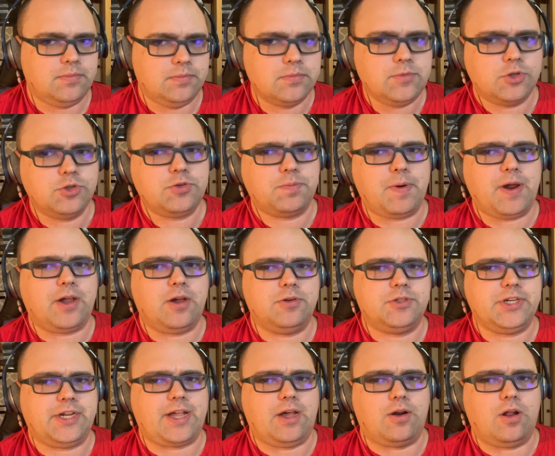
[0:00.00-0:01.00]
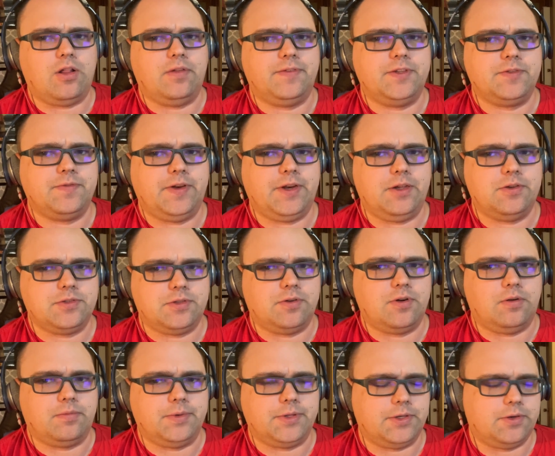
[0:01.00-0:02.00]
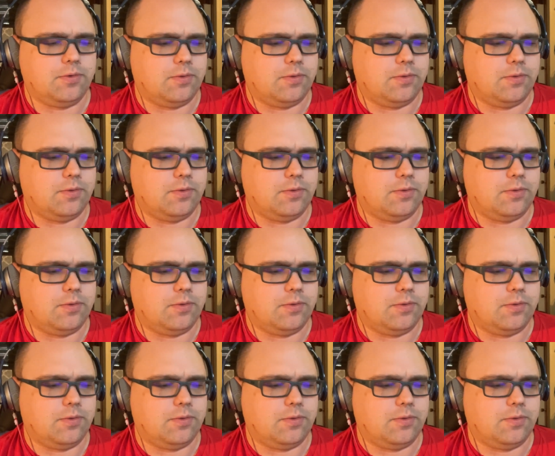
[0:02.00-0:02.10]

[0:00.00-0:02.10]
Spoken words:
You should probably go check out all of his videos. They're all really